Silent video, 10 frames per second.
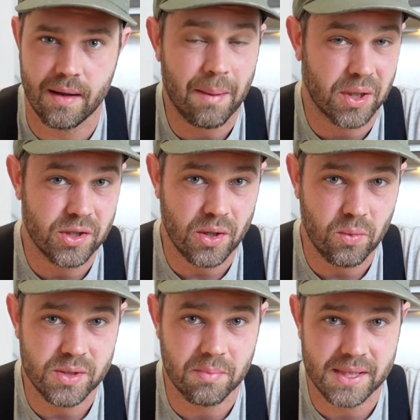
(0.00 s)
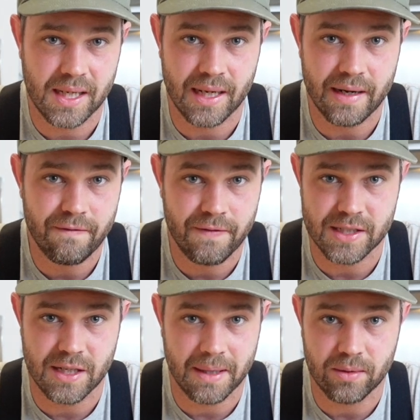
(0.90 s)
And because I wasn't particularly
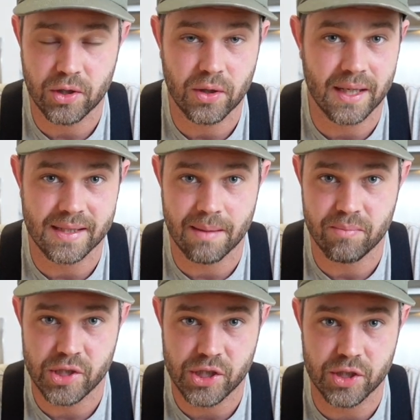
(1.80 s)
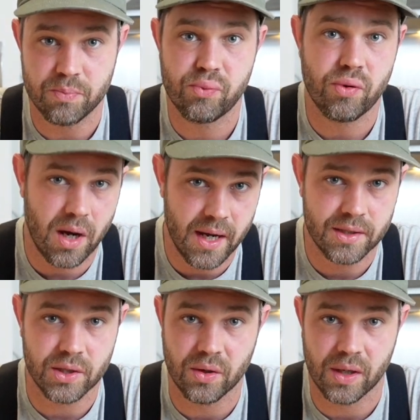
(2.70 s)
fussed about cooking temperatures prior
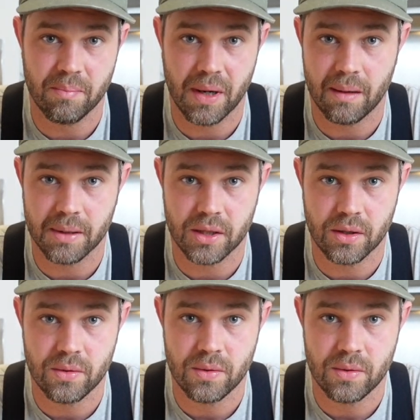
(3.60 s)
to cooking barbecue,